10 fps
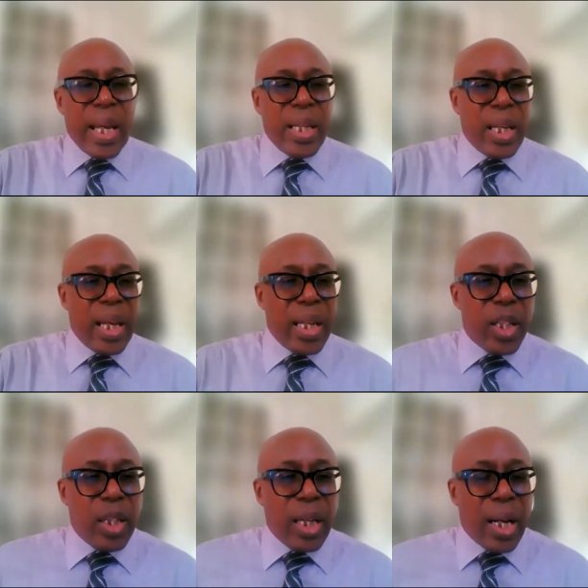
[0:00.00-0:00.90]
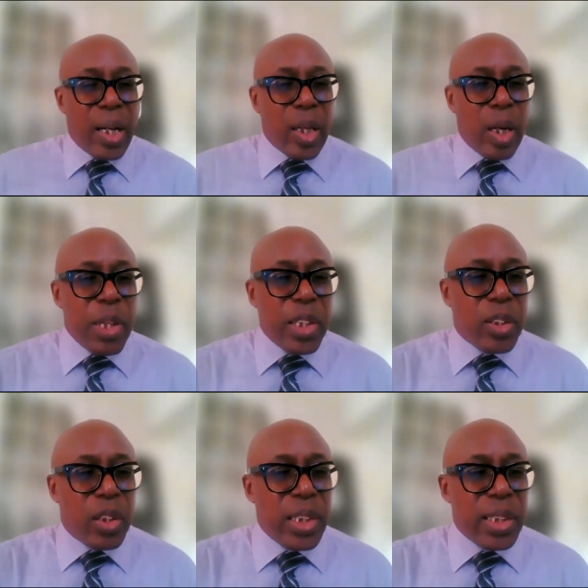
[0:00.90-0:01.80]
Any comments
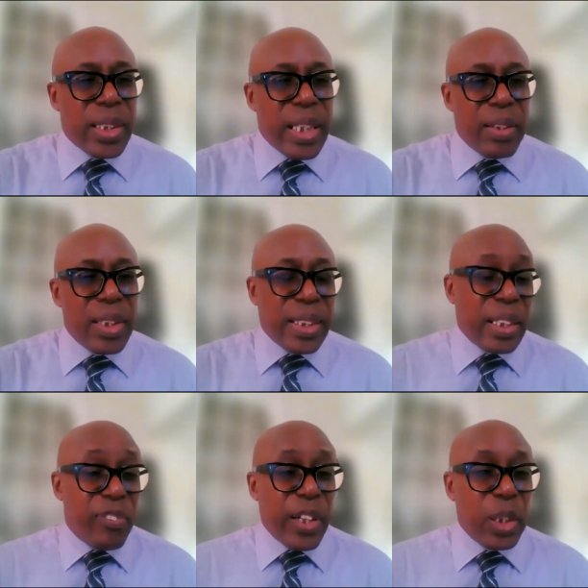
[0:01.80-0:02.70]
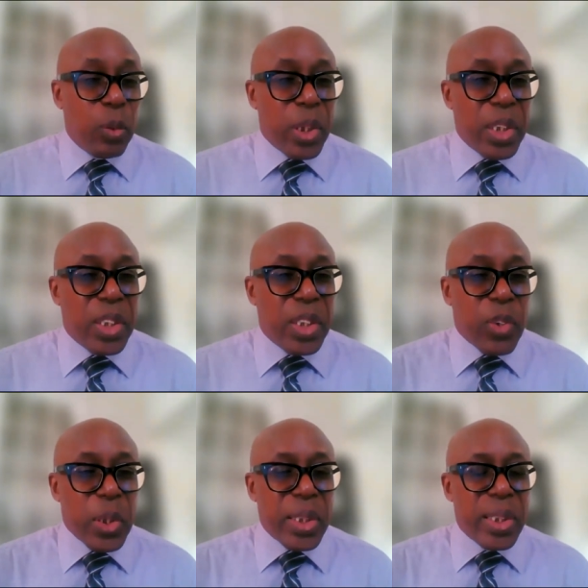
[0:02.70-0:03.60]
on this, Terence, and final words, of
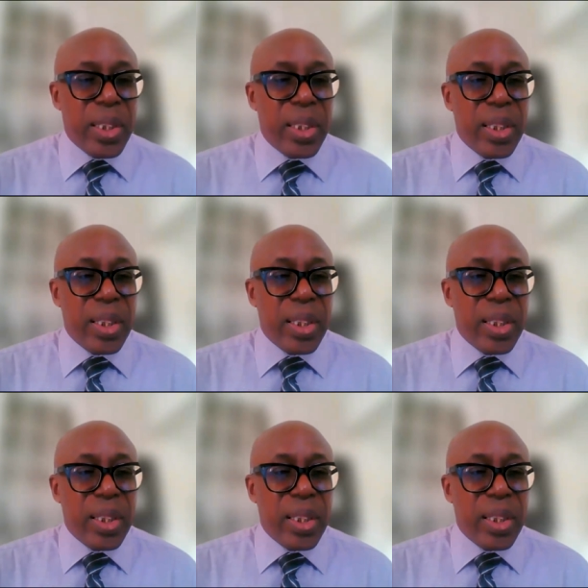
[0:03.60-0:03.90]
course?